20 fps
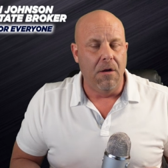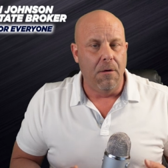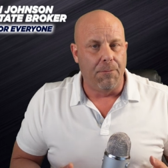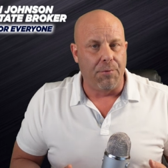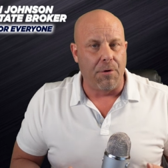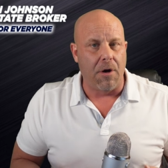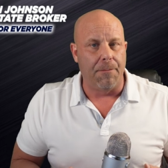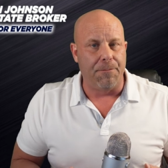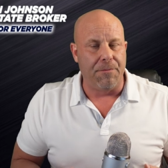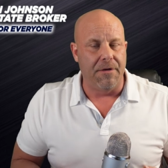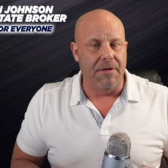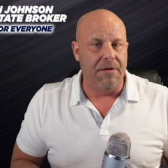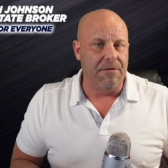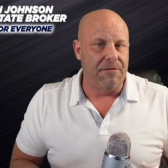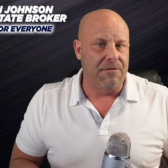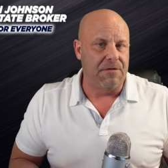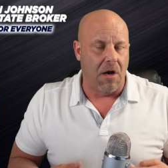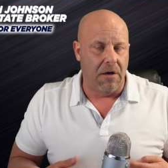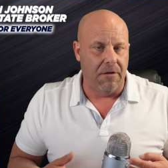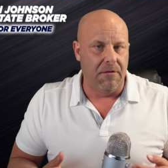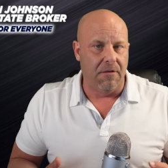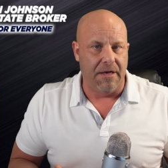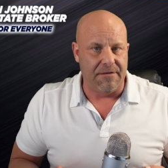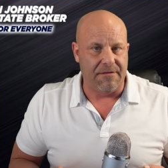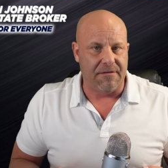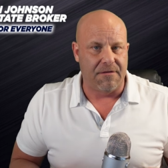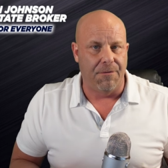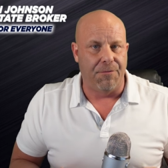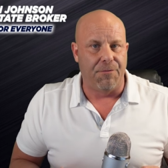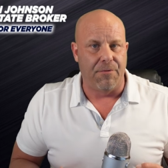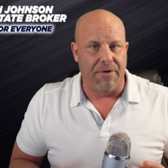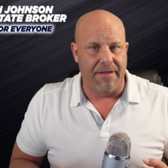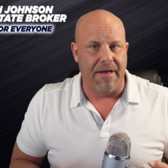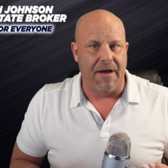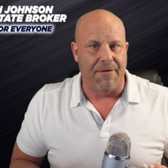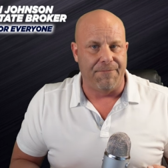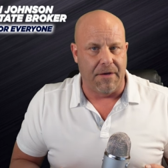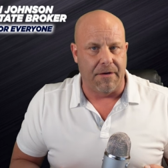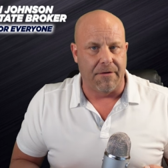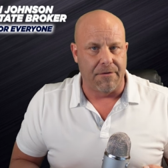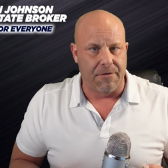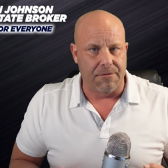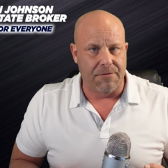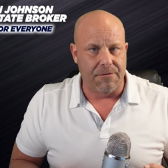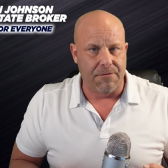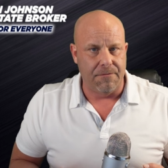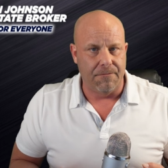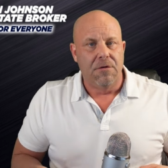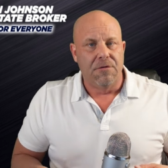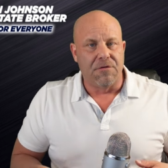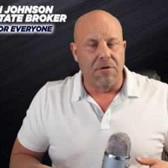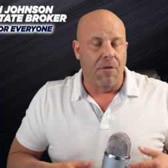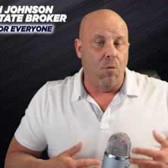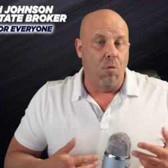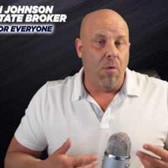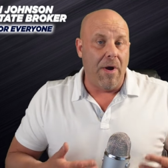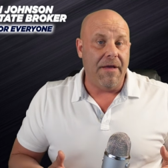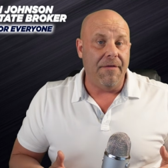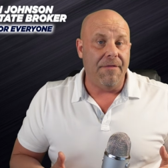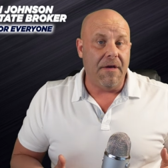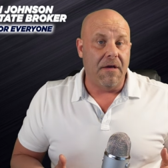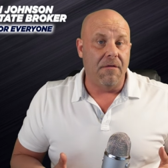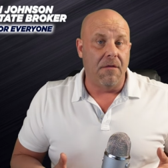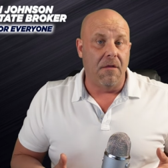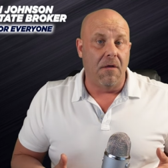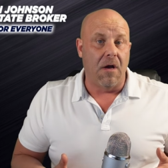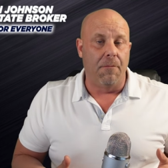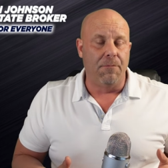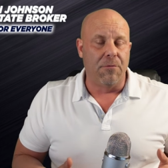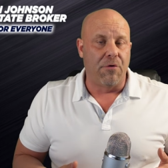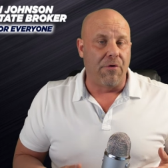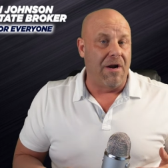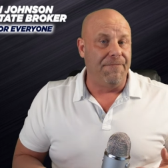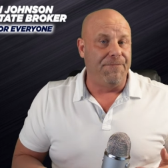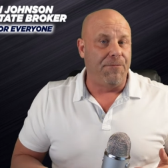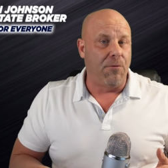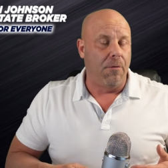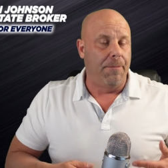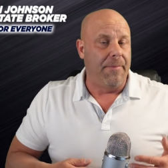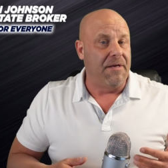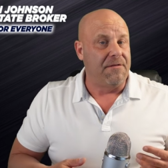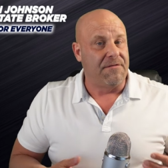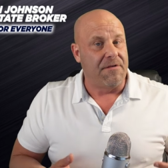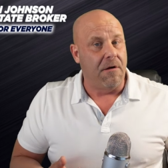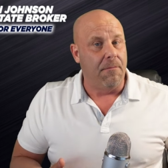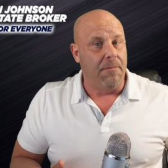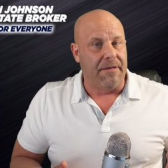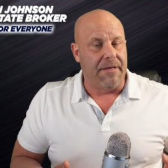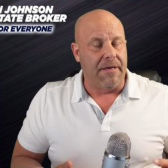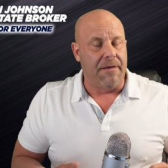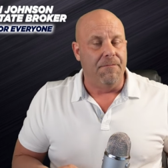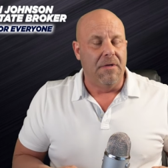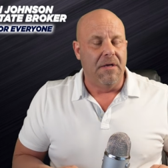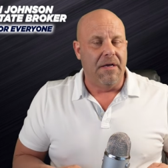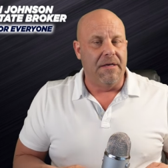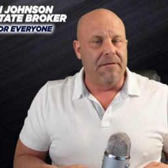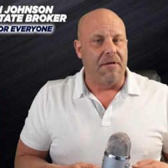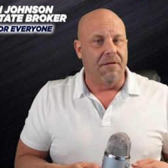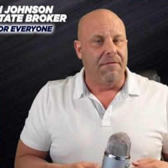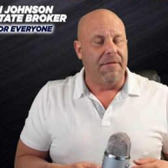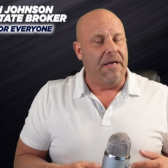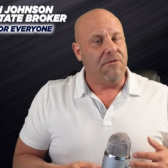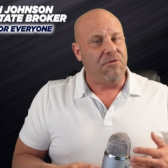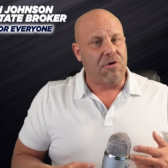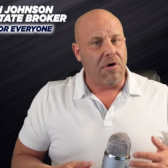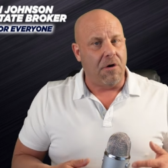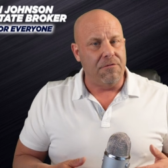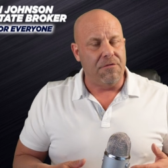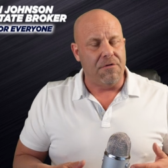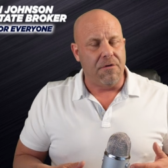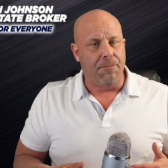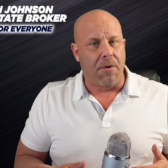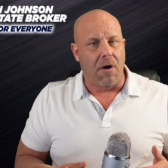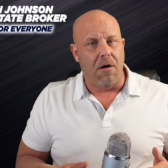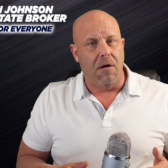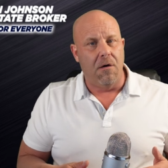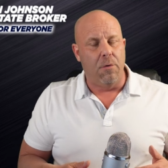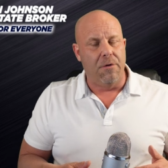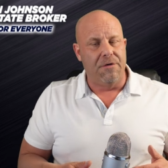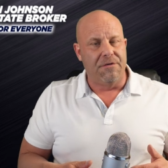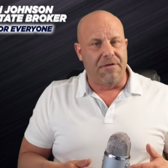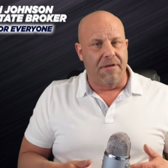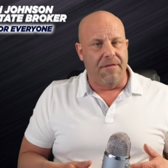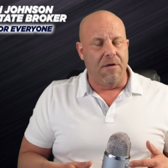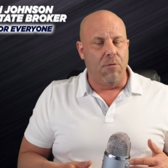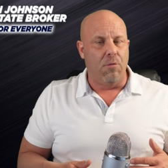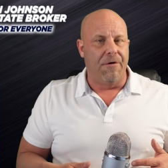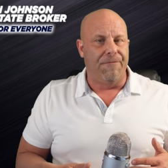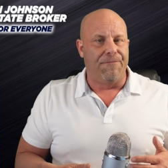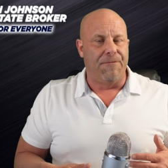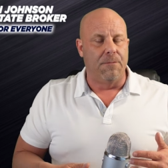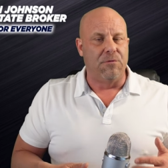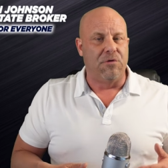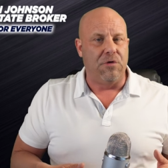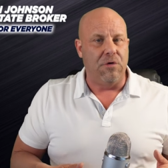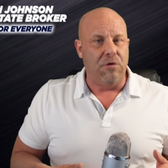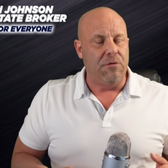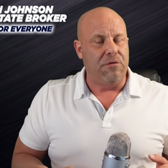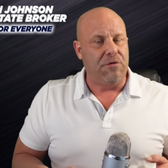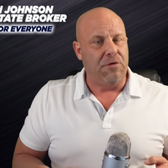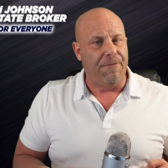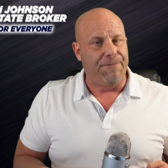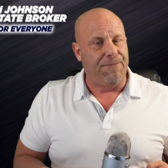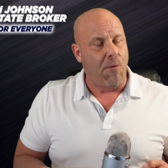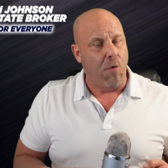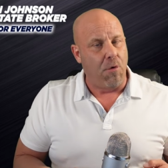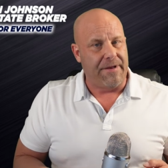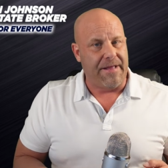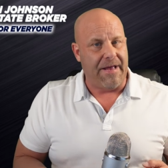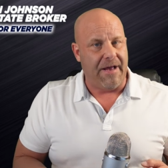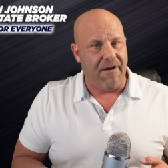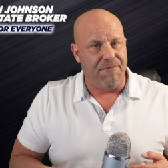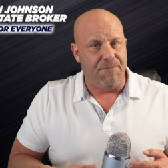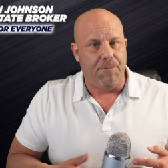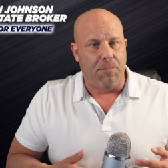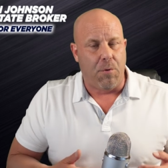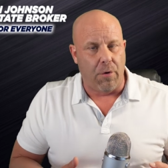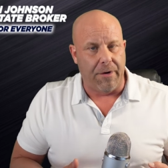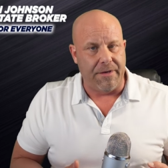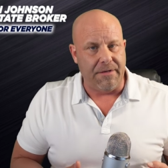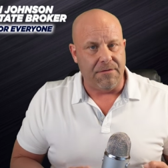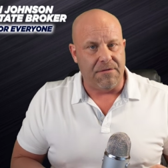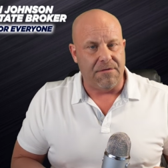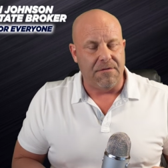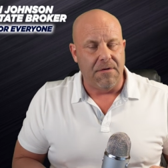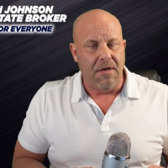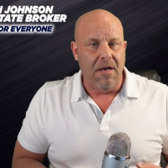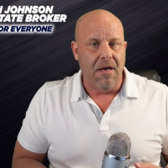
properties on less than three and a half acres. So the way that um, Groundfloor makes their money is that they charge the borrowers anywhere from two to four and a half points.